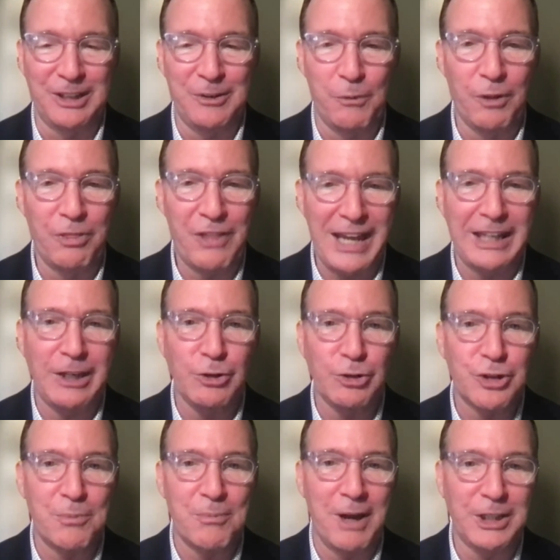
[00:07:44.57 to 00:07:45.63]
Well, thank you
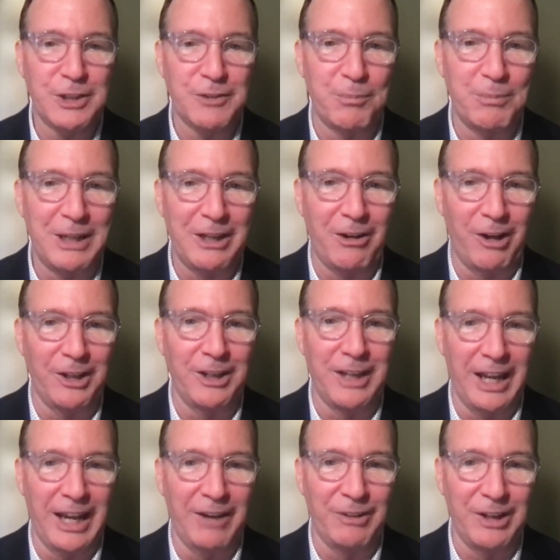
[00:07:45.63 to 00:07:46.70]
so much for being on
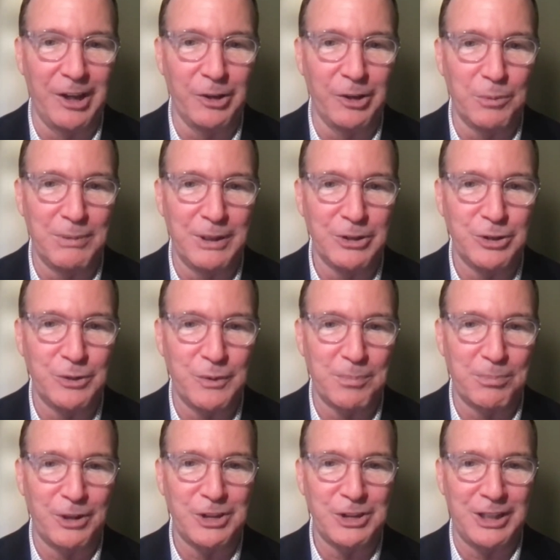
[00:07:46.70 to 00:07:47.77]
today. We know you're busy. We
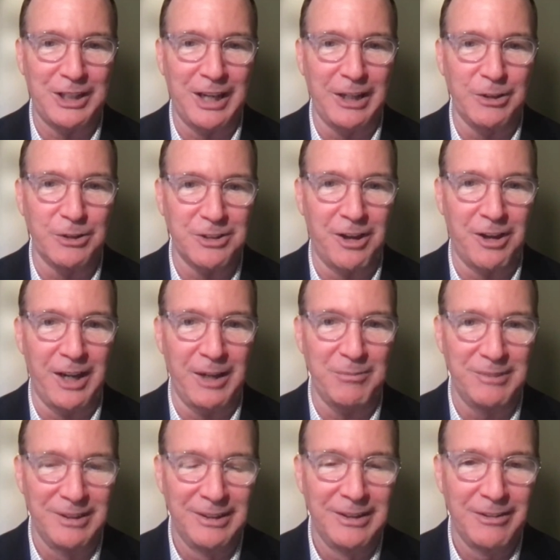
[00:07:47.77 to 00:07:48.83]
appreciate your
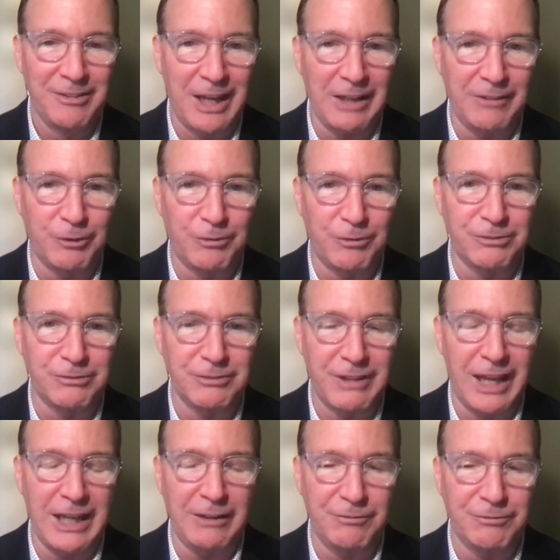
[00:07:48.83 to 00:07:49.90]
time. Thankful
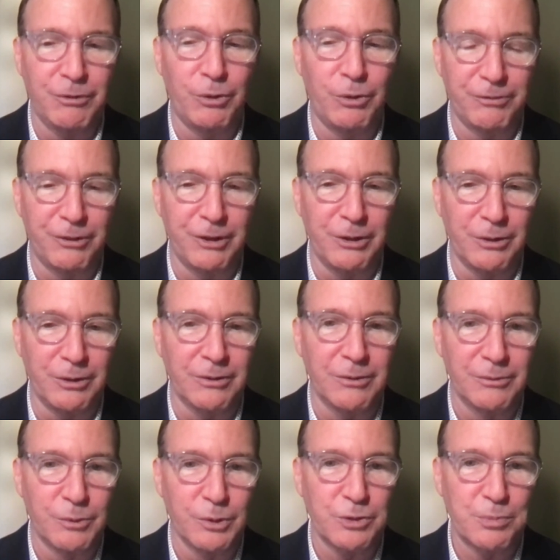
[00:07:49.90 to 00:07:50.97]
for
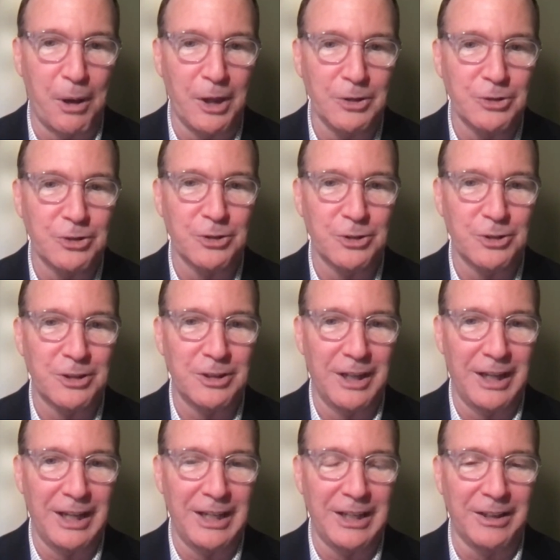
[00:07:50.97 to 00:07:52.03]
your responses
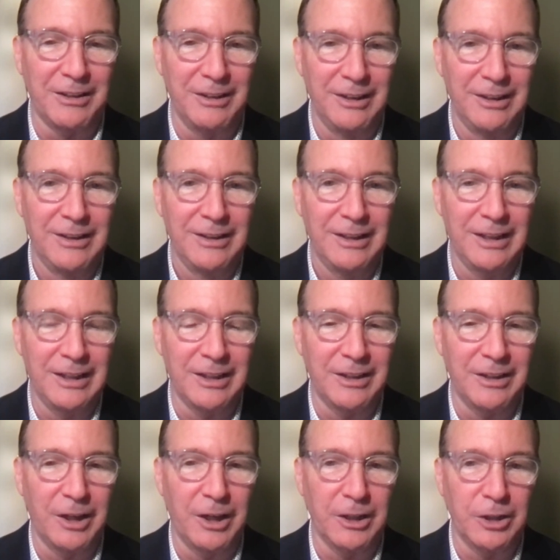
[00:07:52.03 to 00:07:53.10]
today, and
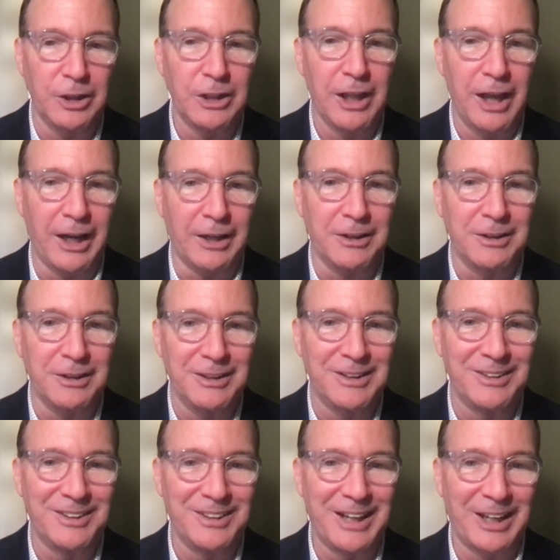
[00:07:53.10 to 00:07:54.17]
good luck
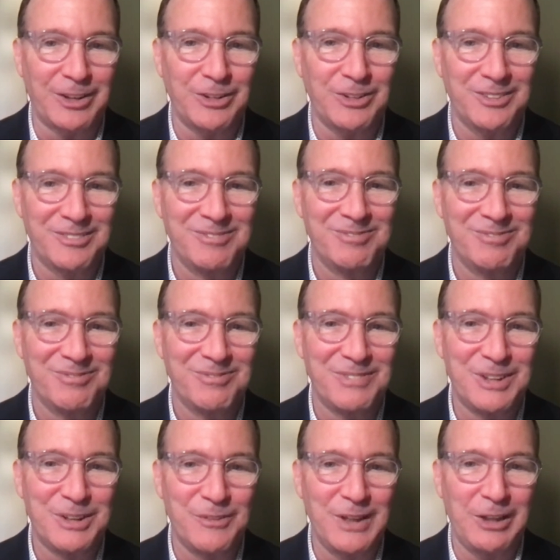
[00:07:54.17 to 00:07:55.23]
in the next
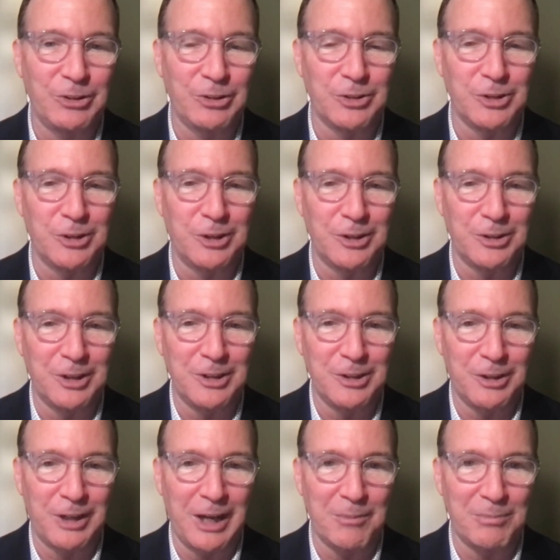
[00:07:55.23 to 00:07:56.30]
few weeks as you
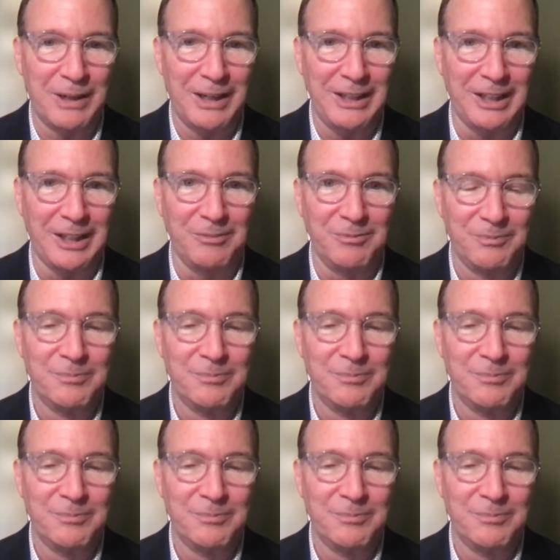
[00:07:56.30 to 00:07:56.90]
continue campaigning.